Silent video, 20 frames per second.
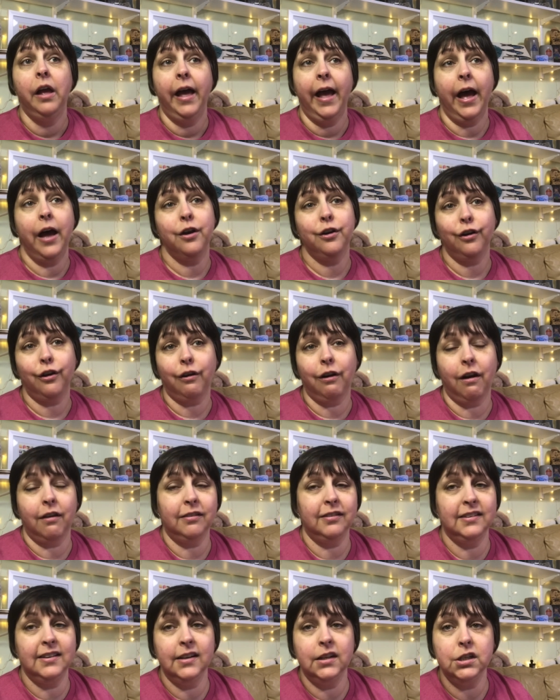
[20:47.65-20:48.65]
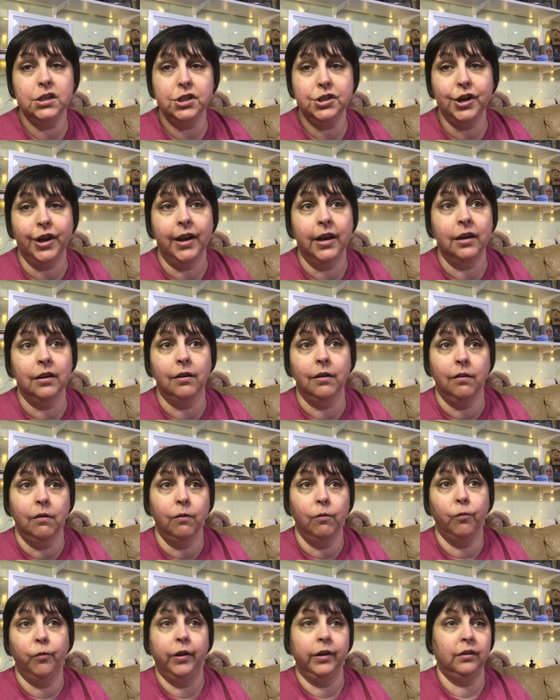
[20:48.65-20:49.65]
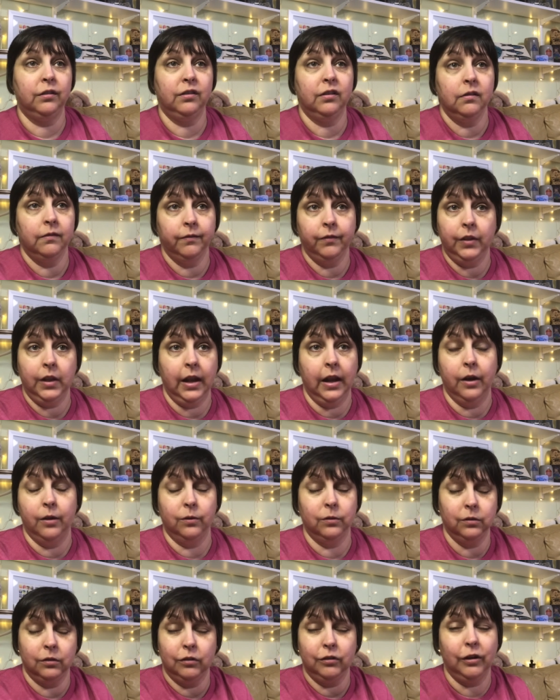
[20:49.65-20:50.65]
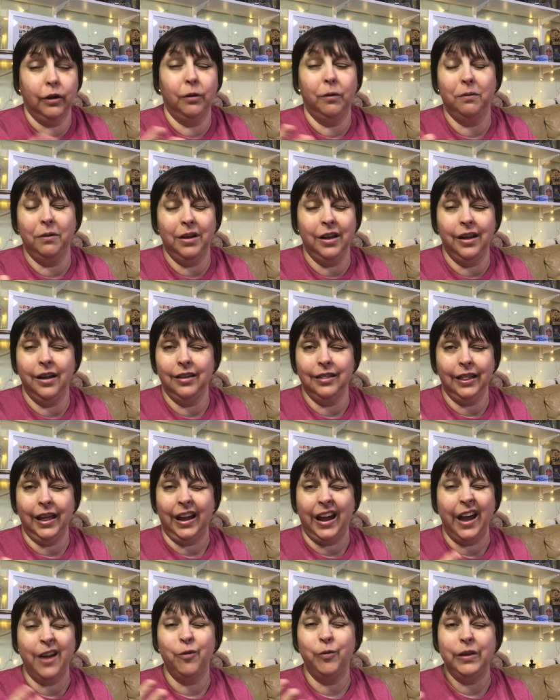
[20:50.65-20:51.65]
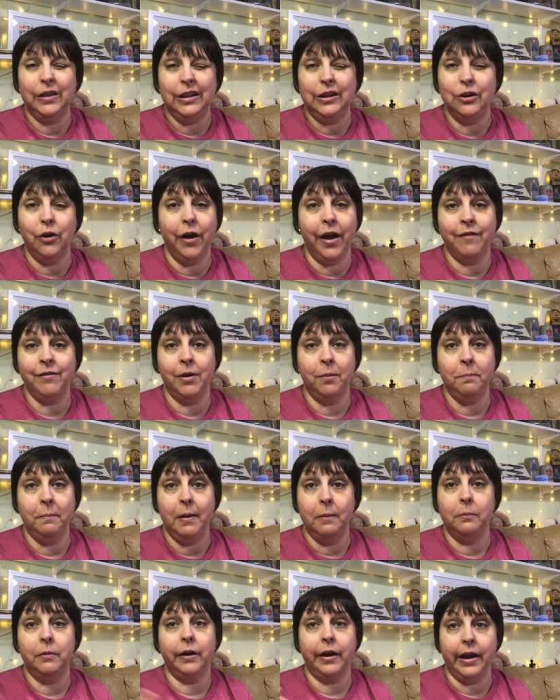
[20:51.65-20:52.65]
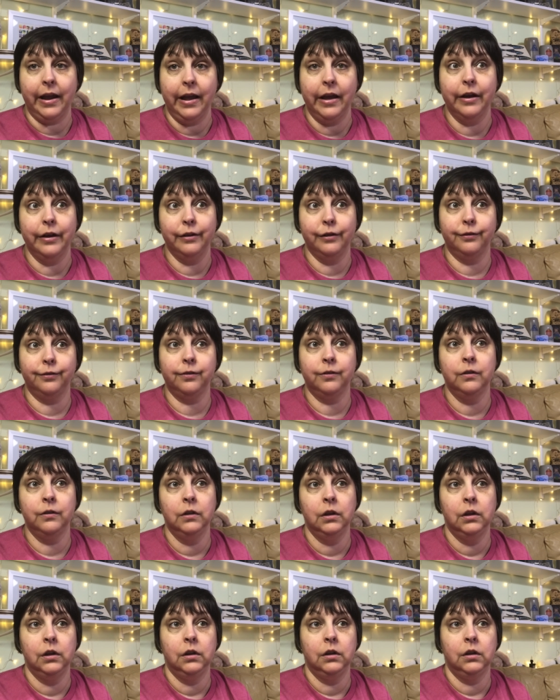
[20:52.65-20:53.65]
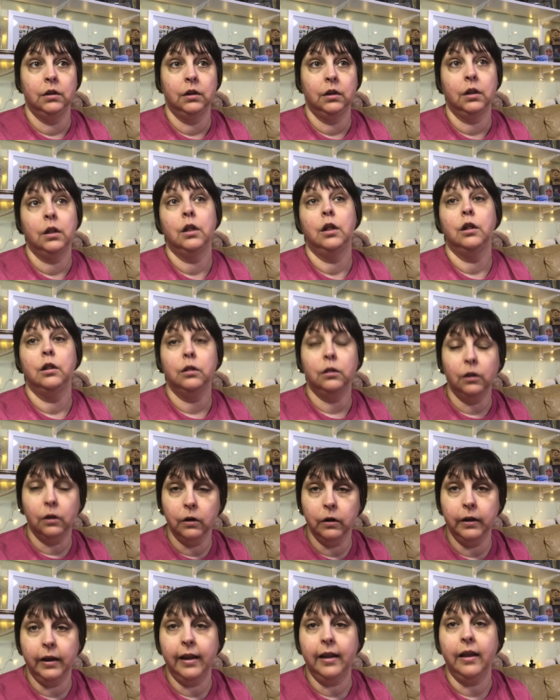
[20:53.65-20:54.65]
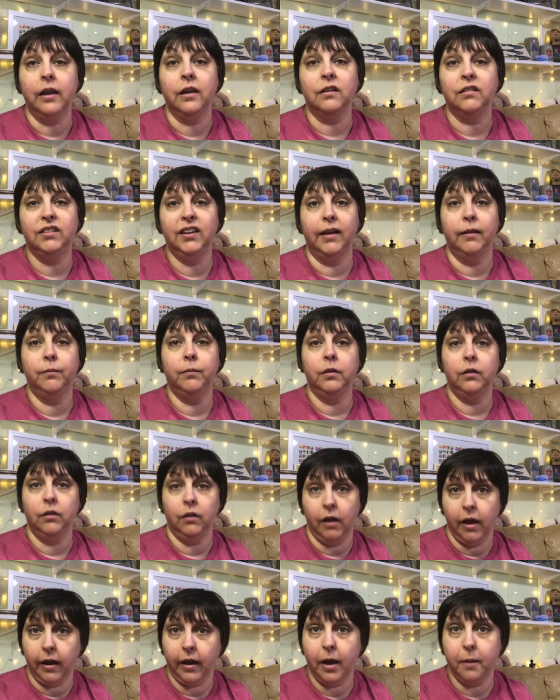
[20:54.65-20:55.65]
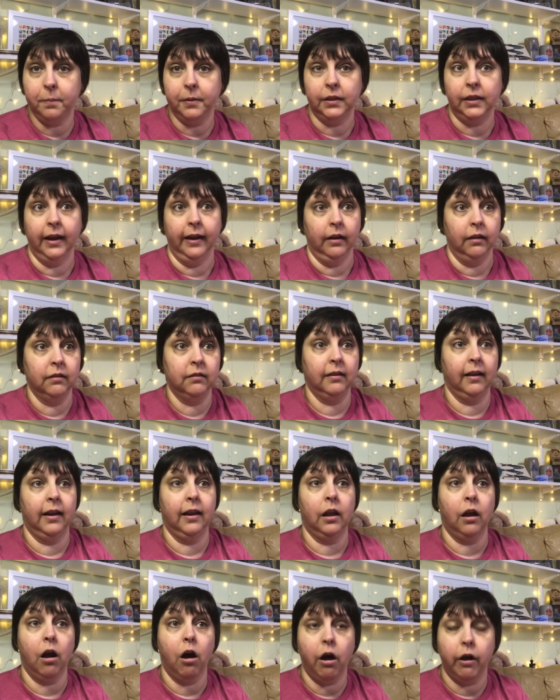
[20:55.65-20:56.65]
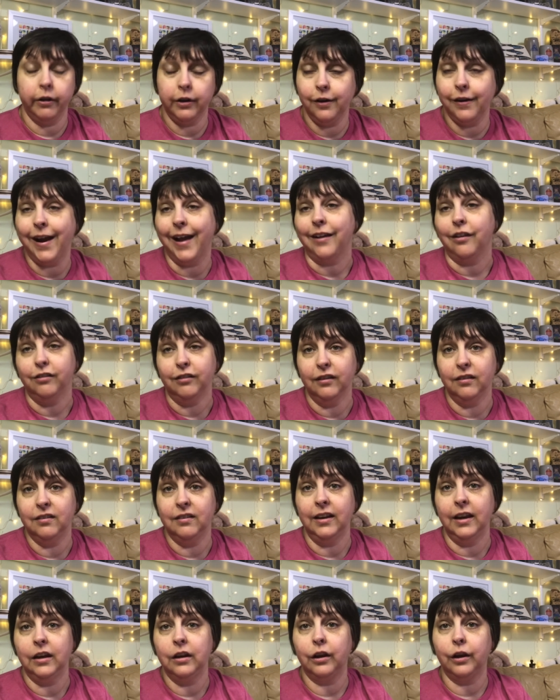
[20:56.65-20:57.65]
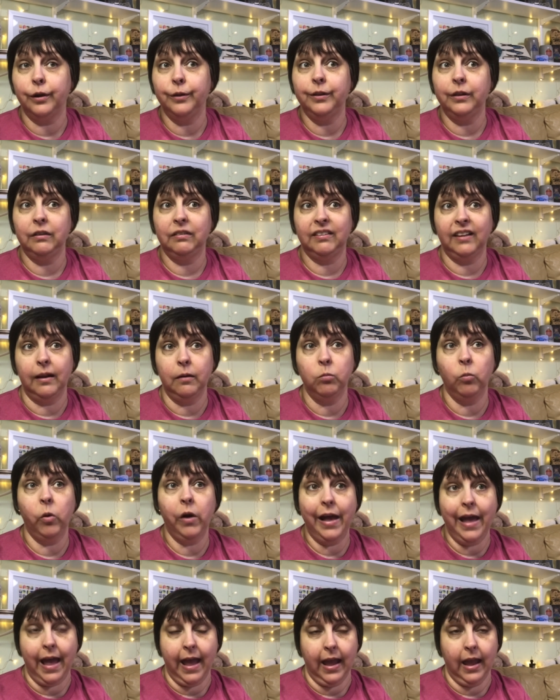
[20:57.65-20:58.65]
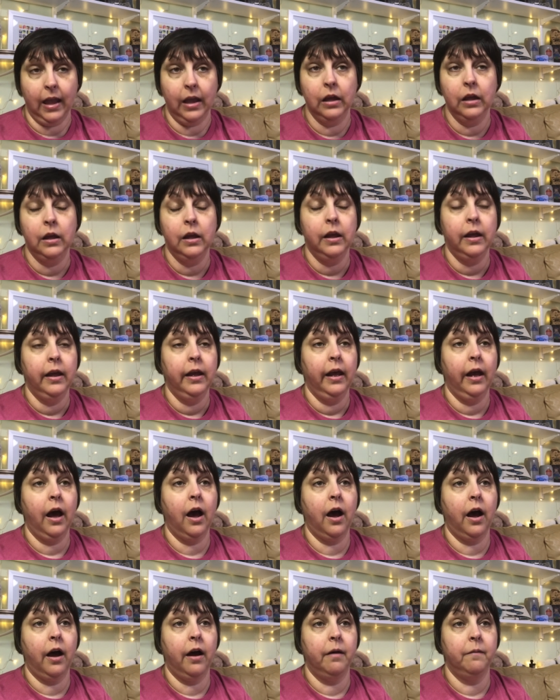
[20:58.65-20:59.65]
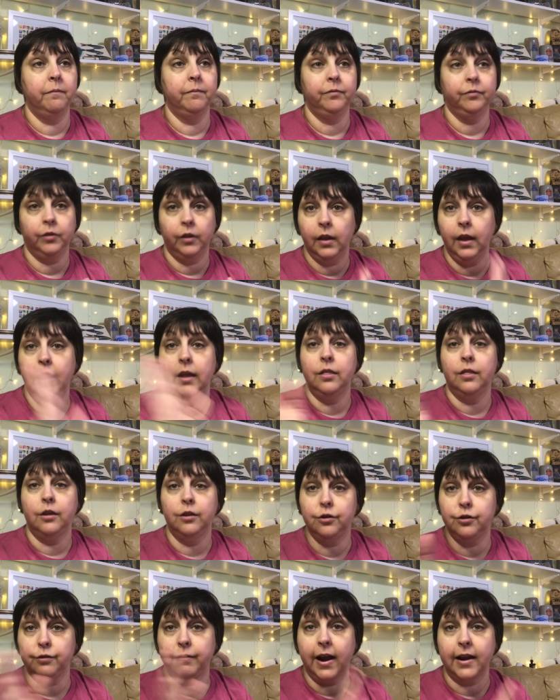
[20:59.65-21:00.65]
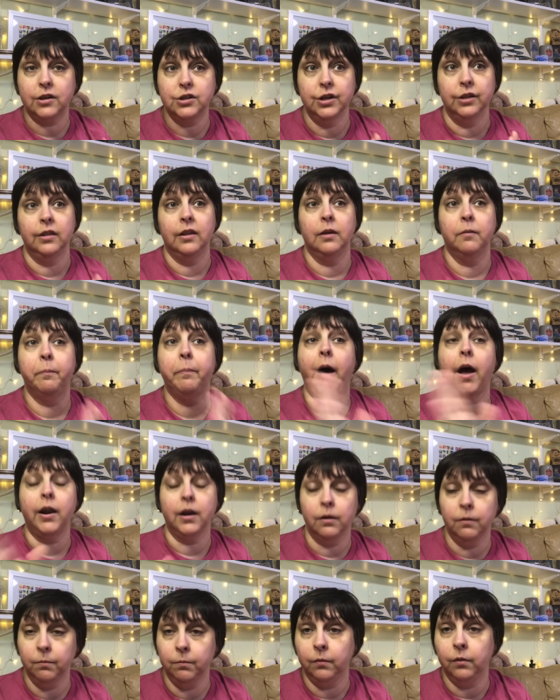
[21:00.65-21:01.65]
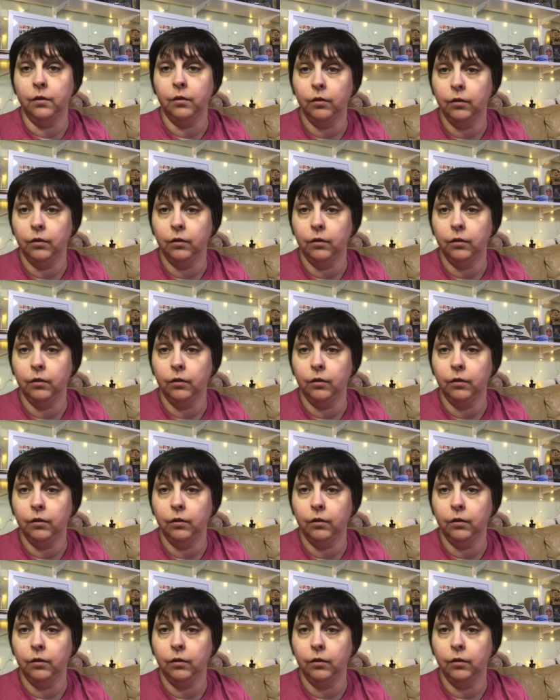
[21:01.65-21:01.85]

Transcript: how to cross stitch and was, you know, so like I really don't have a memory of learning except a couple things like all your X's need to go the same way um, in the direction the bottom